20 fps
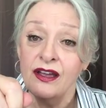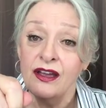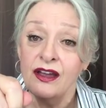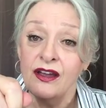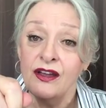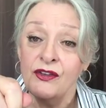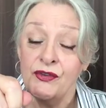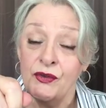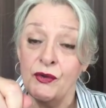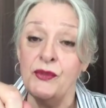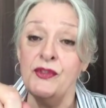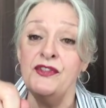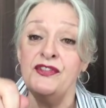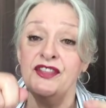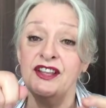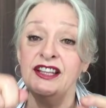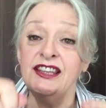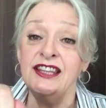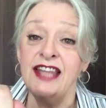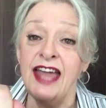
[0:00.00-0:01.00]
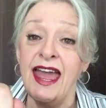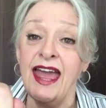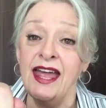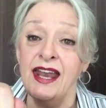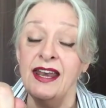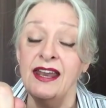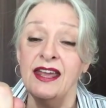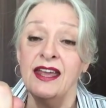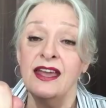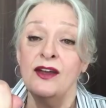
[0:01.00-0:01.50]
so that the
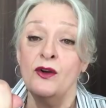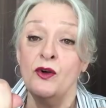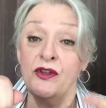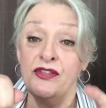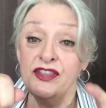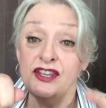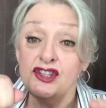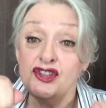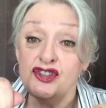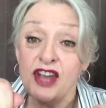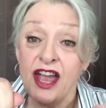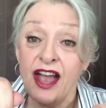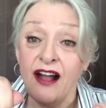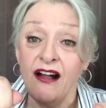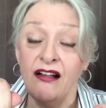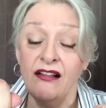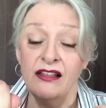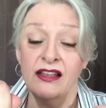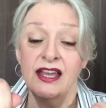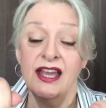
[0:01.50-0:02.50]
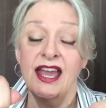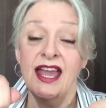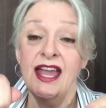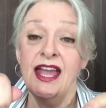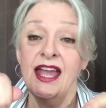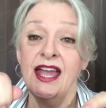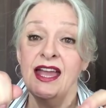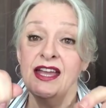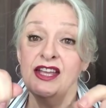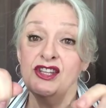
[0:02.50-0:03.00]
lead or the gel
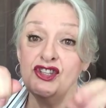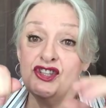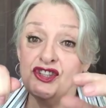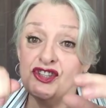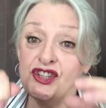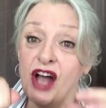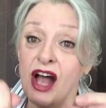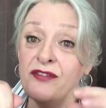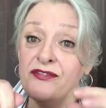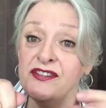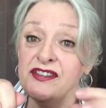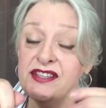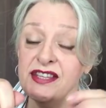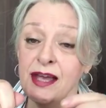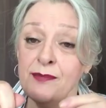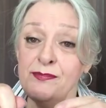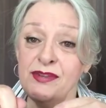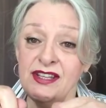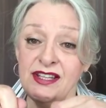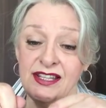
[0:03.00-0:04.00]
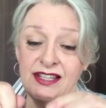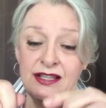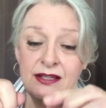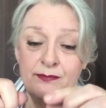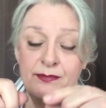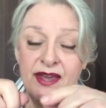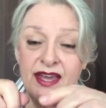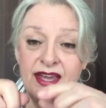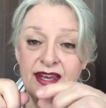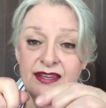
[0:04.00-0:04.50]
softens up a little
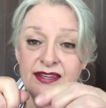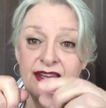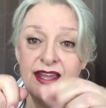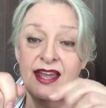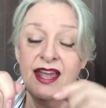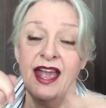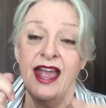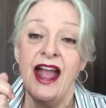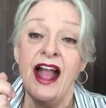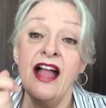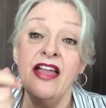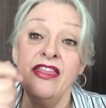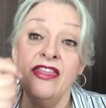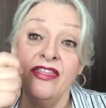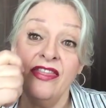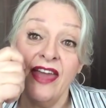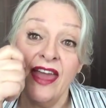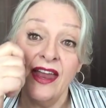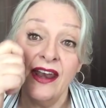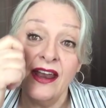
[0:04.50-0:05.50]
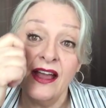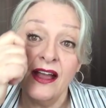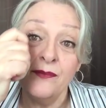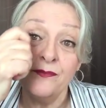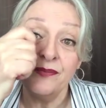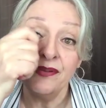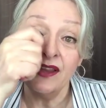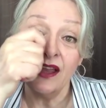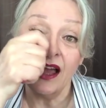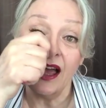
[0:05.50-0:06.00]
bit, and then
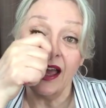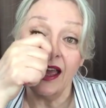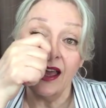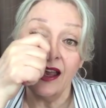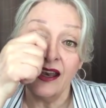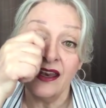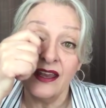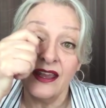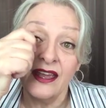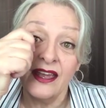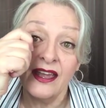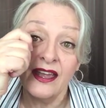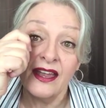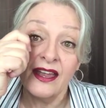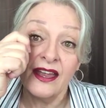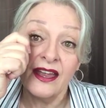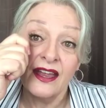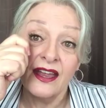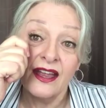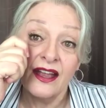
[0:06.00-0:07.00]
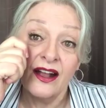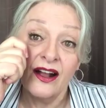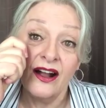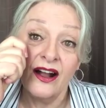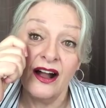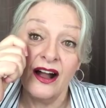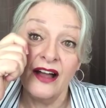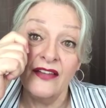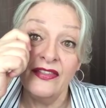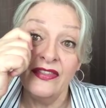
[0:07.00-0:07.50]
apply it
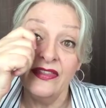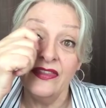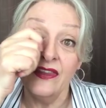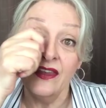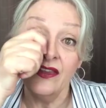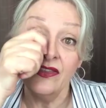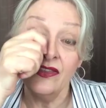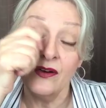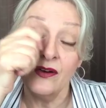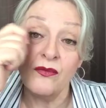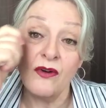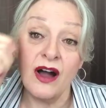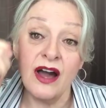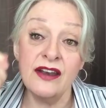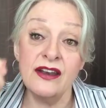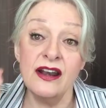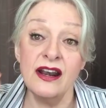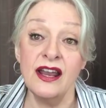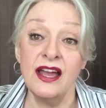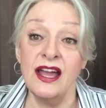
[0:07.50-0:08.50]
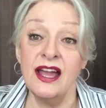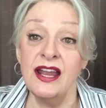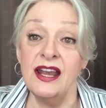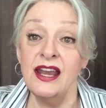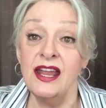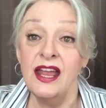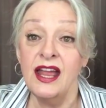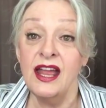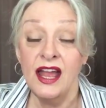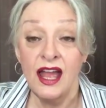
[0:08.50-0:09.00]
on the waterline,
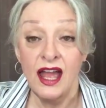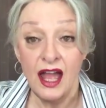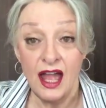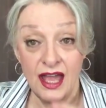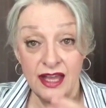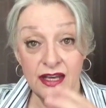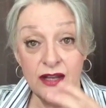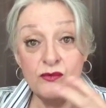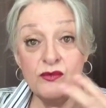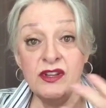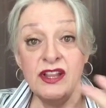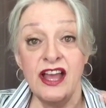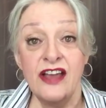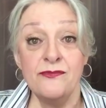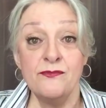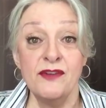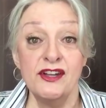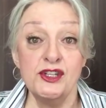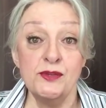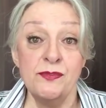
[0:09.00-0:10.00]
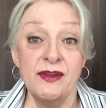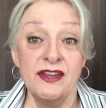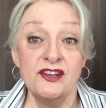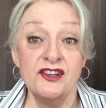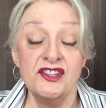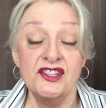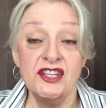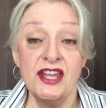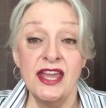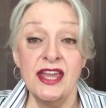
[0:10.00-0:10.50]
and it will have much better
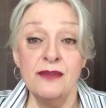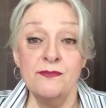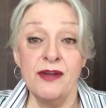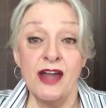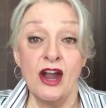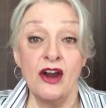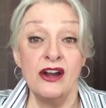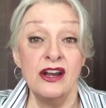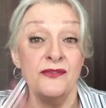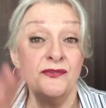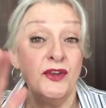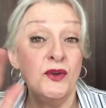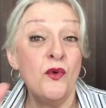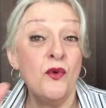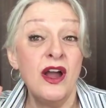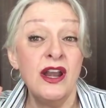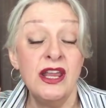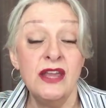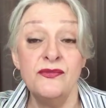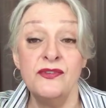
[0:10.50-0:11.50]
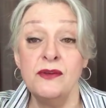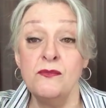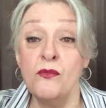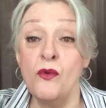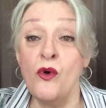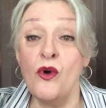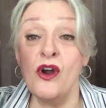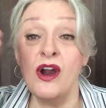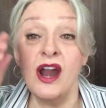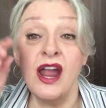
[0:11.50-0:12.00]
staying power. And if you want even
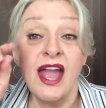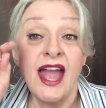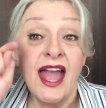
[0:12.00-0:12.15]
more,